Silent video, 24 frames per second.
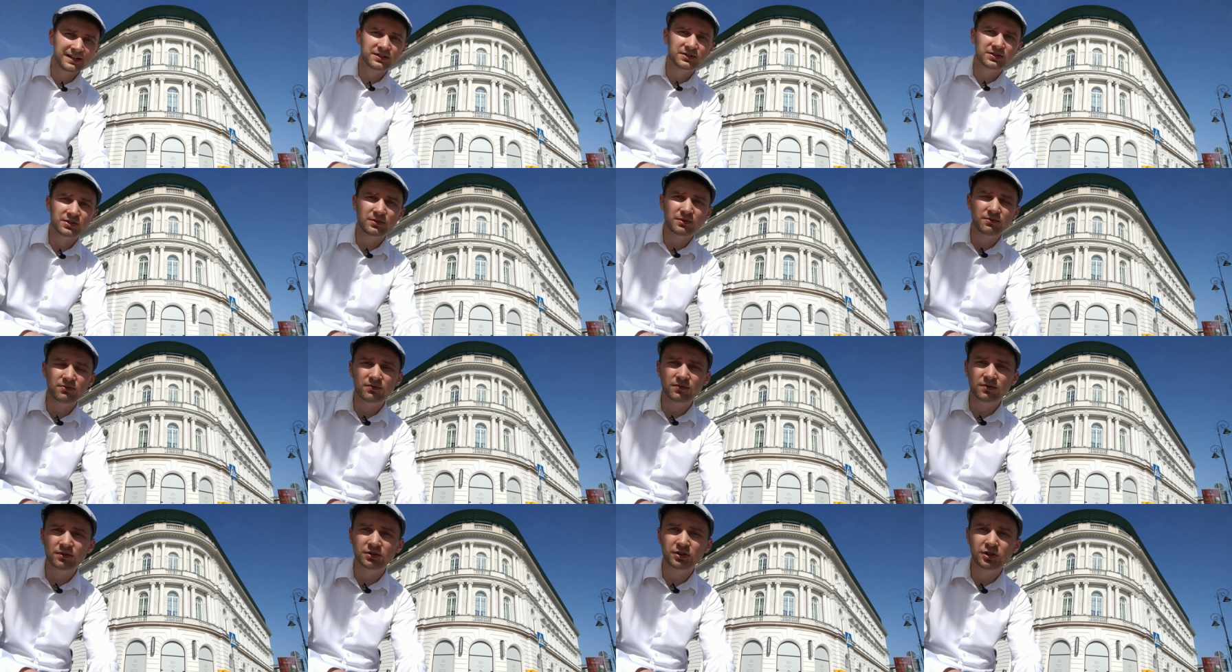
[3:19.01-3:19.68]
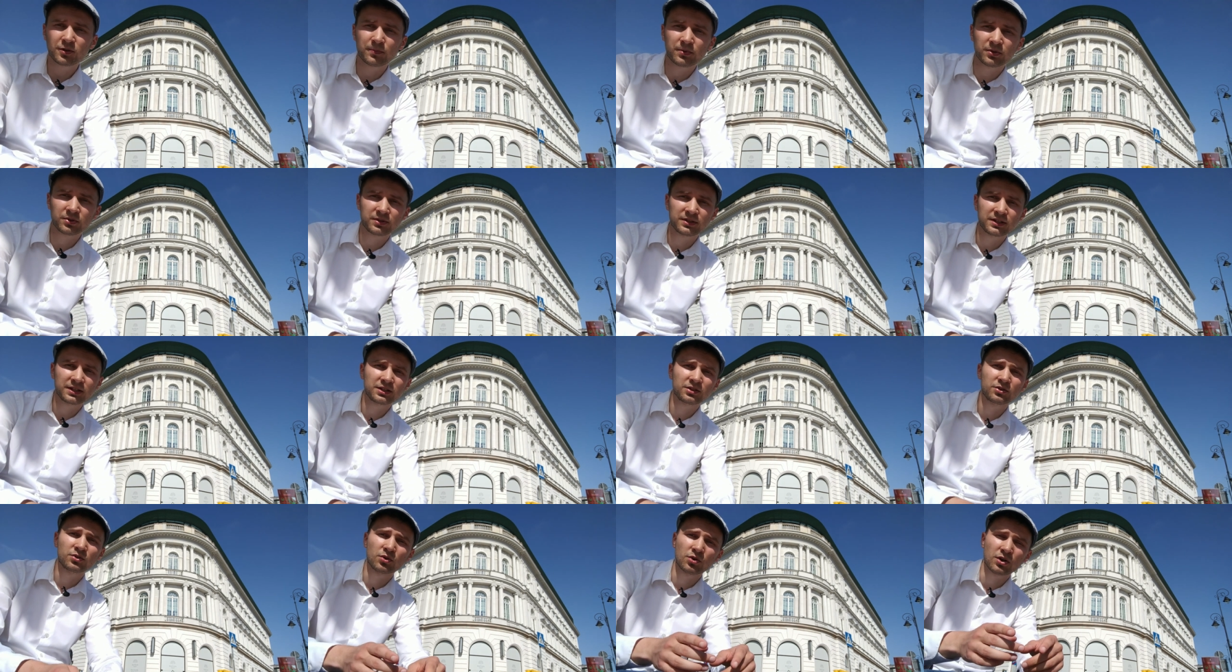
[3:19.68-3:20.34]
So if you've got the
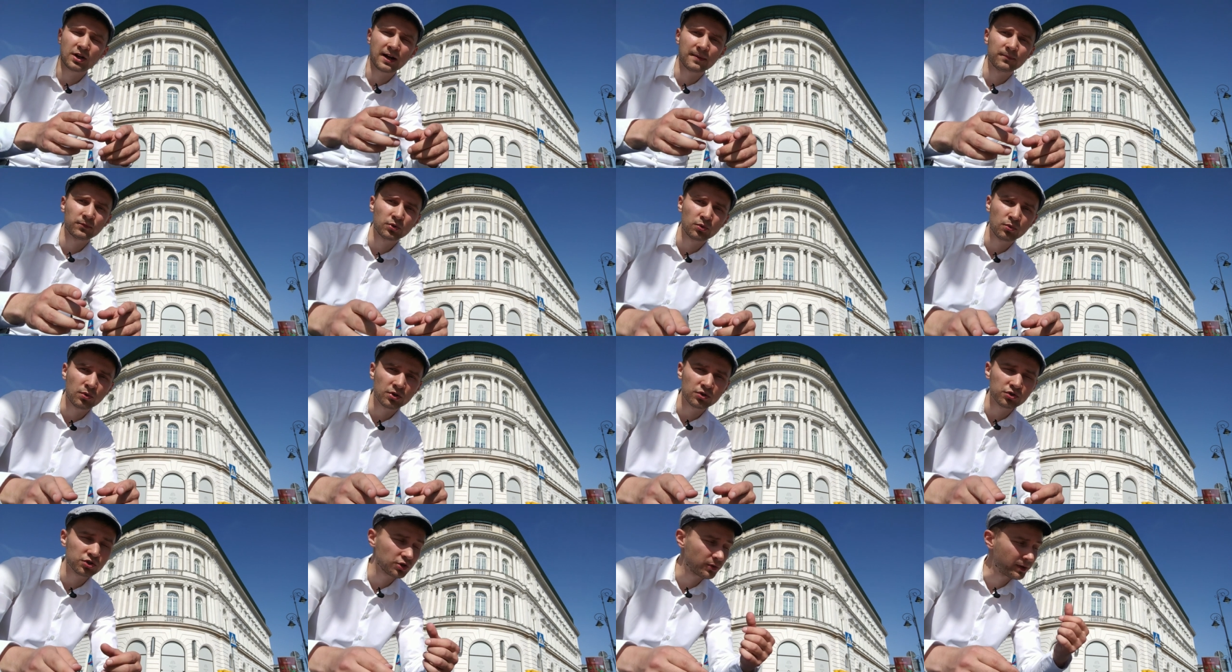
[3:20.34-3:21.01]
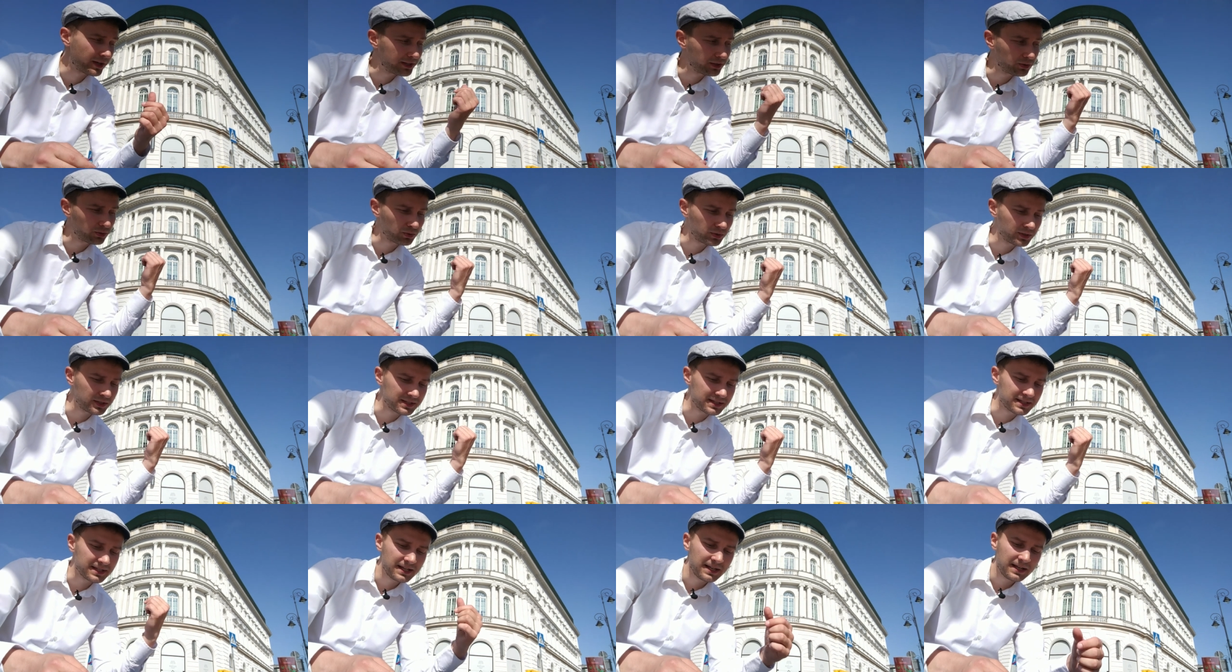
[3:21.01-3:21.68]
opportunity to come to Warsaw and to
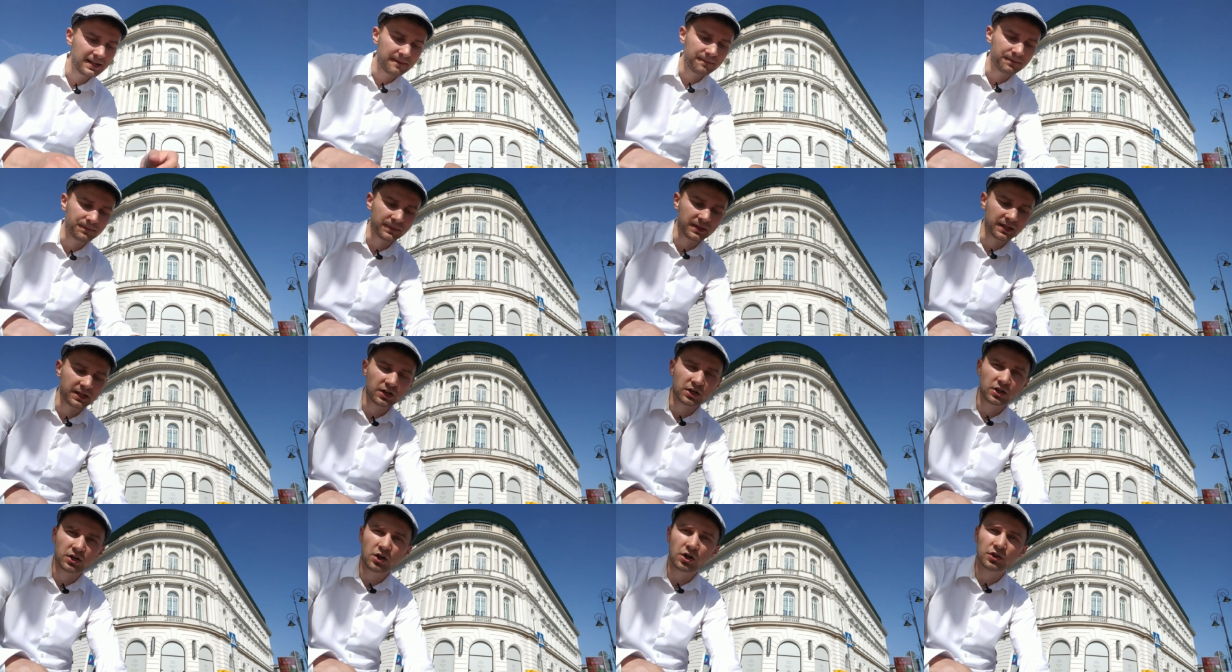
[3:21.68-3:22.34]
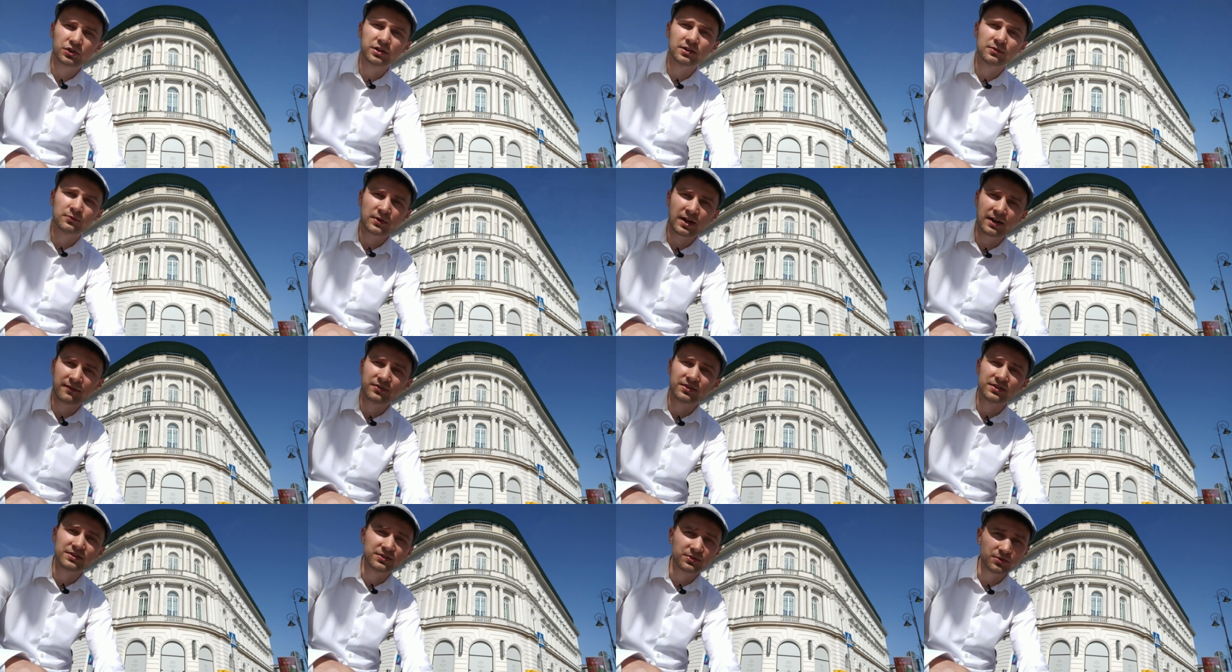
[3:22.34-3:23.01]
this Hotel
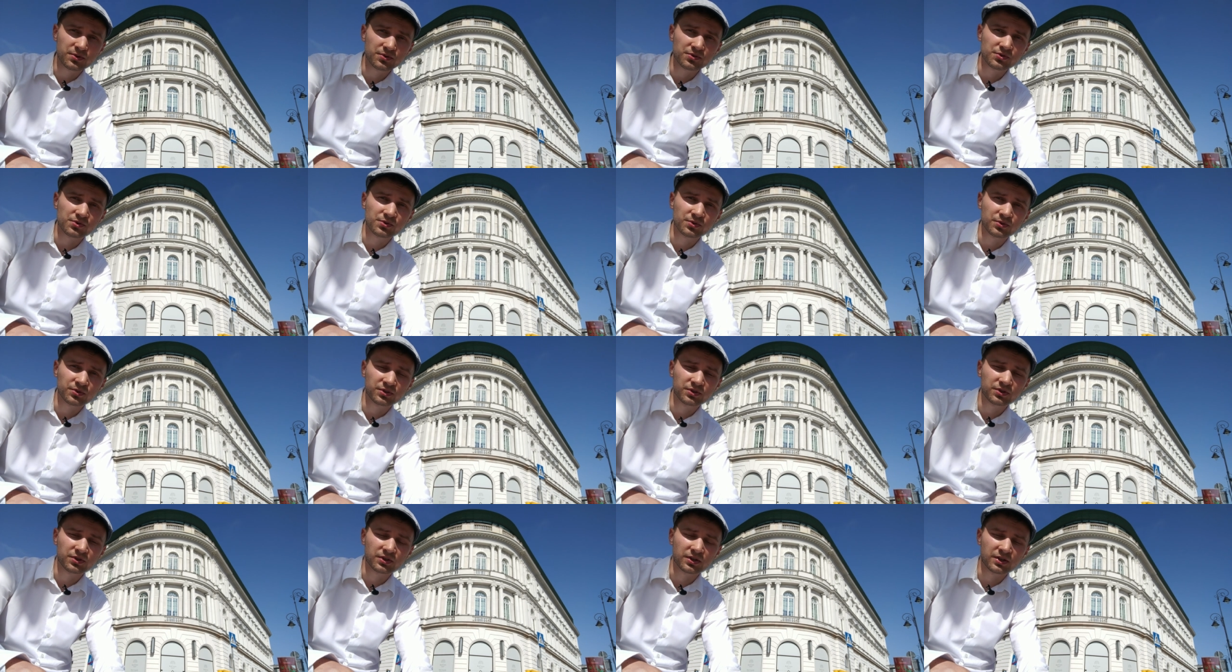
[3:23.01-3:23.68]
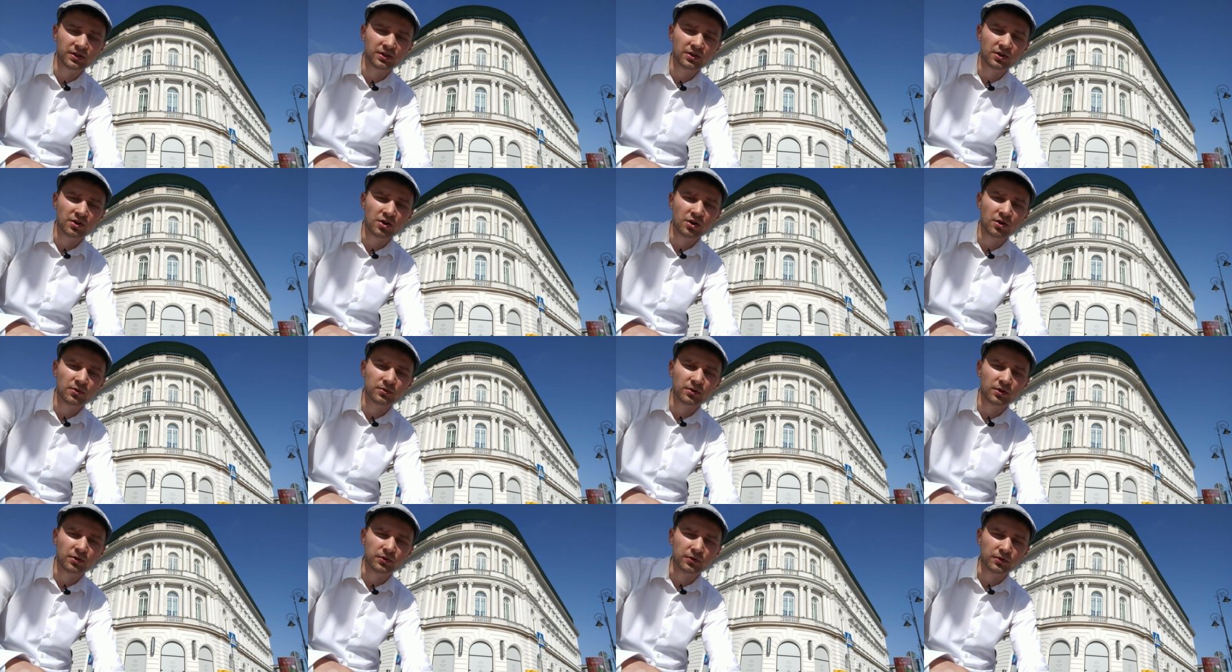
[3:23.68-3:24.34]
Raffles, you should
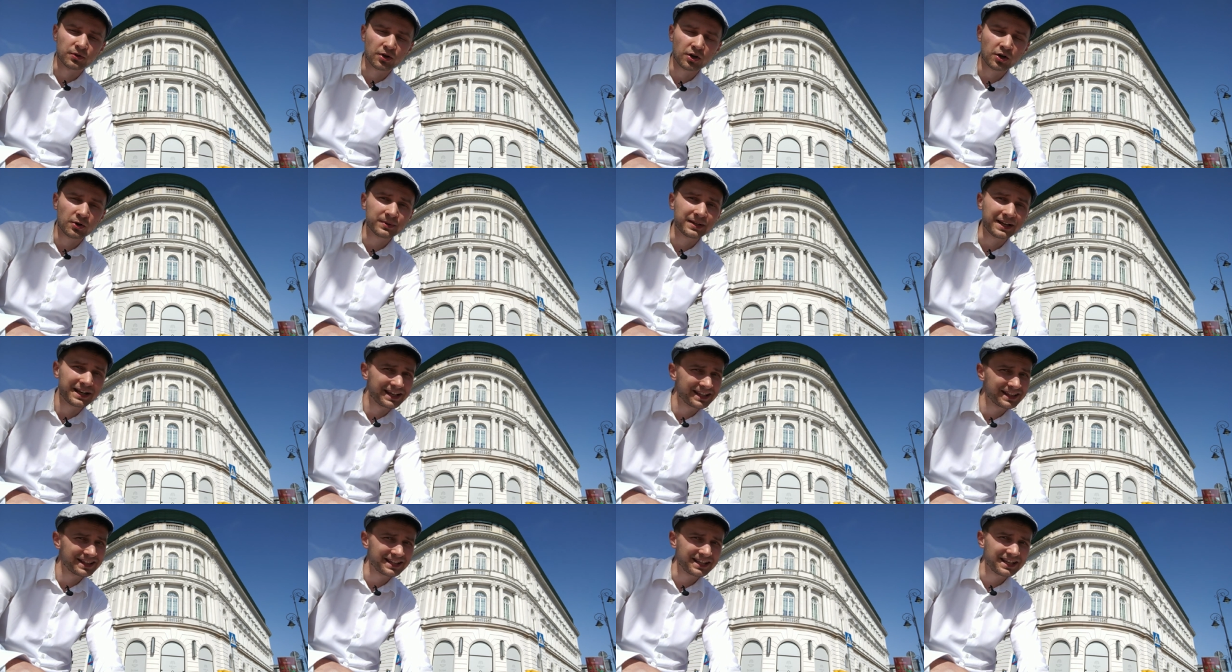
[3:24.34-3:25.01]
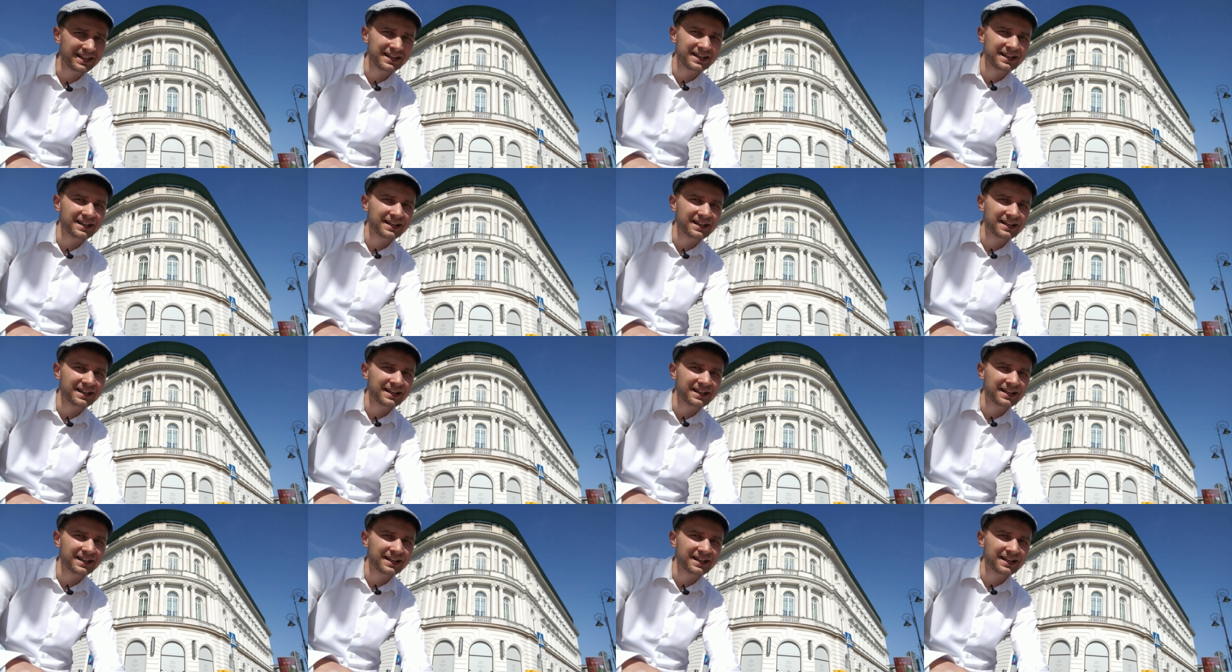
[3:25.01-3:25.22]
go on your own and